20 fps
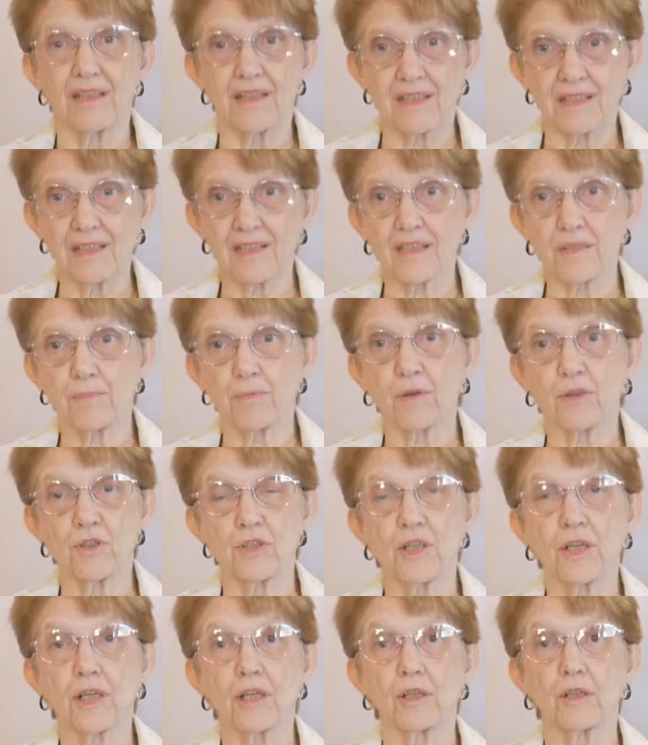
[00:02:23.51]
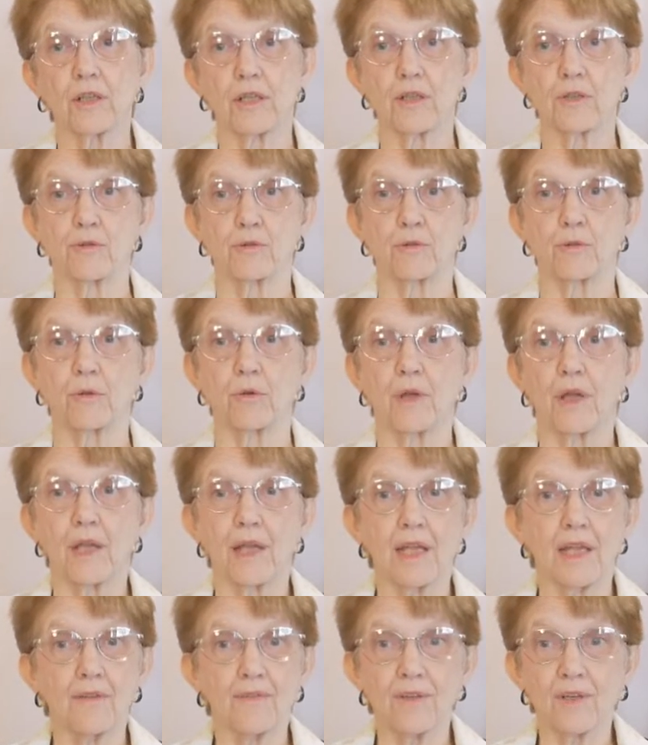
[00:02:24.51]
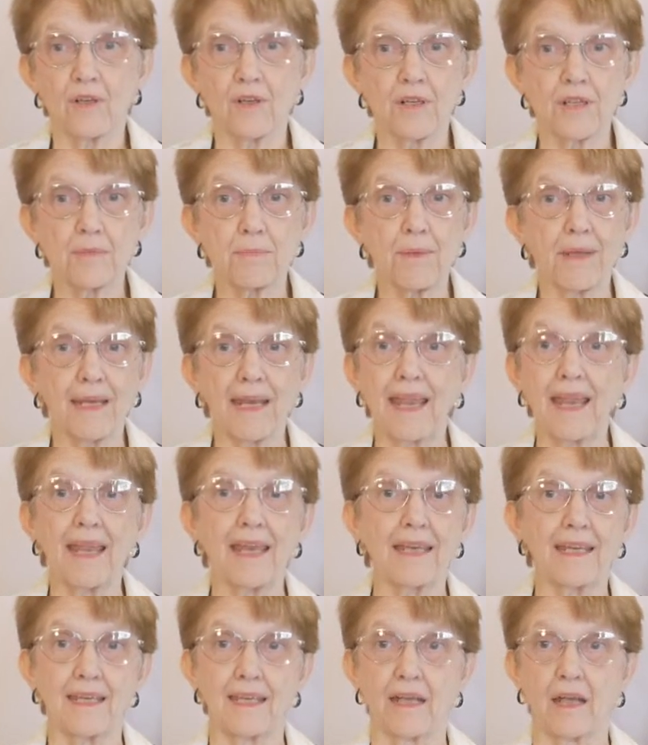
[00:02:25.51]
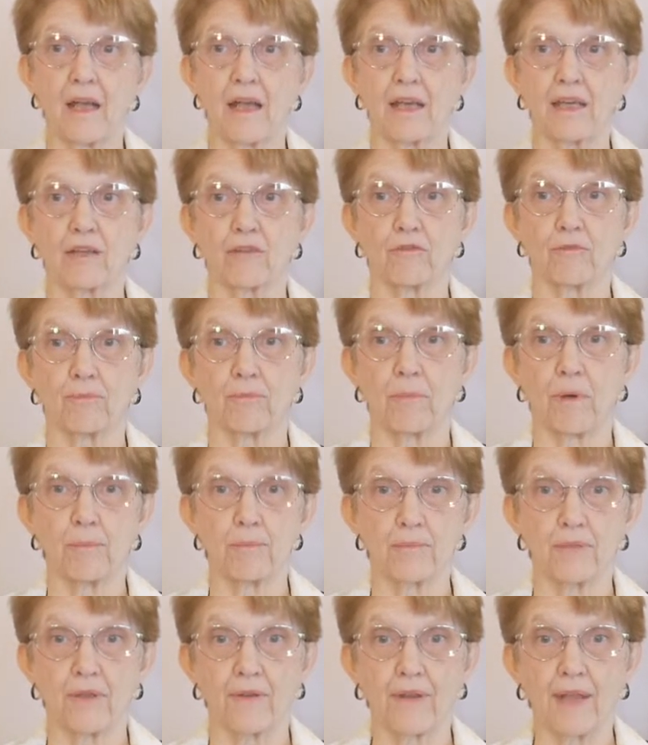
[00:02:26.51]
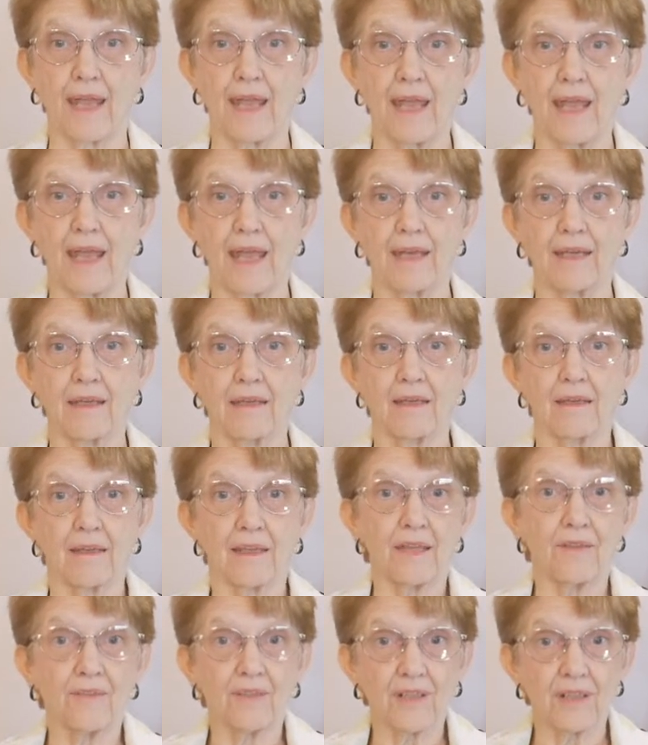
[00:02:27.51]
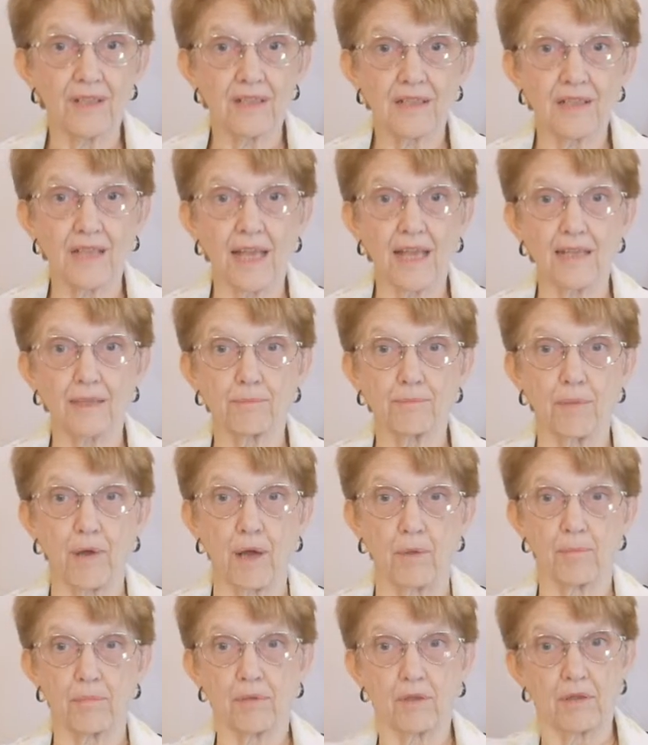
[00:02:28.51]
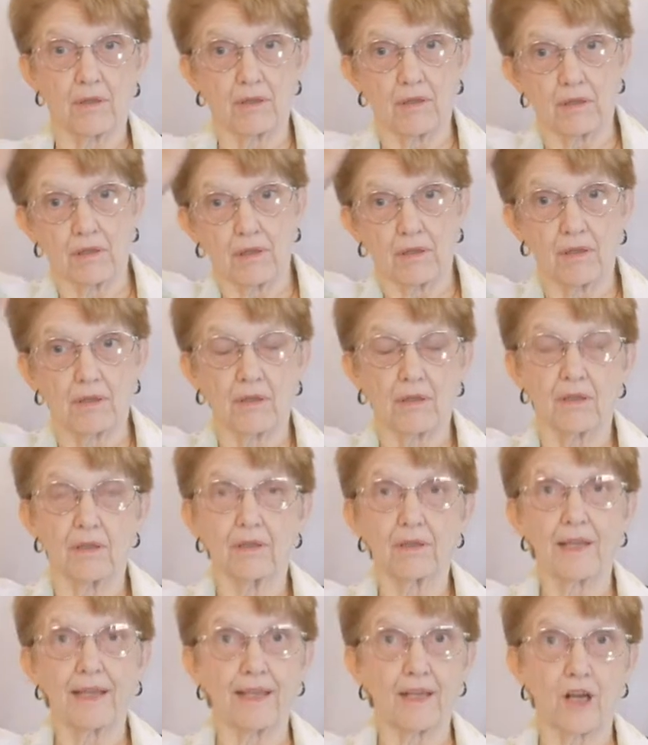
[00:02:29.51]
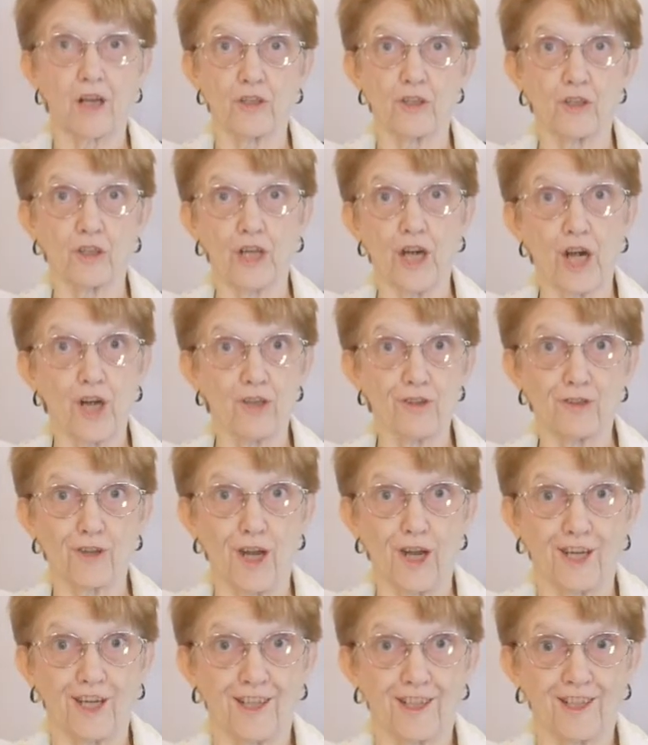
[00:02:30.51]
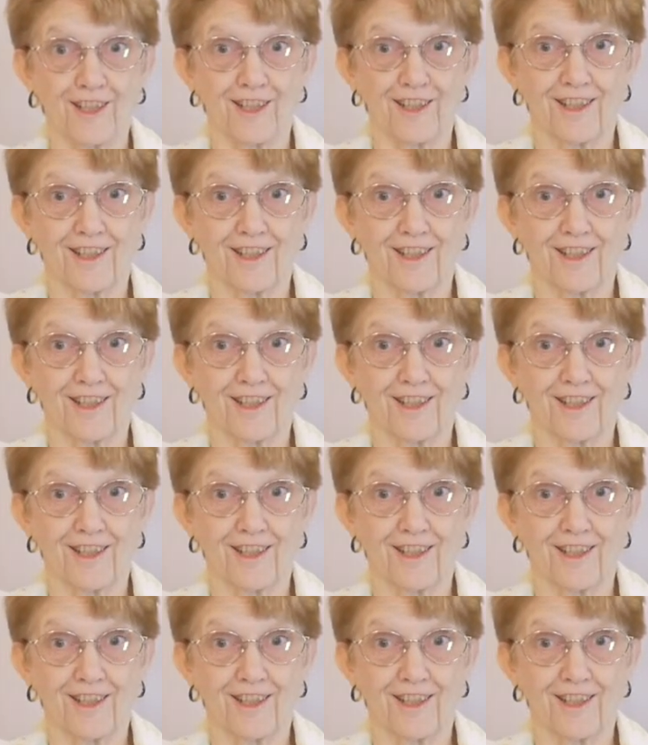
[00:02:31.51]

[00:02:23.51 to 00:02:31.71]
This is particularly true if there has been any kind of bump to the head, even a slight bump, like on your car trunk.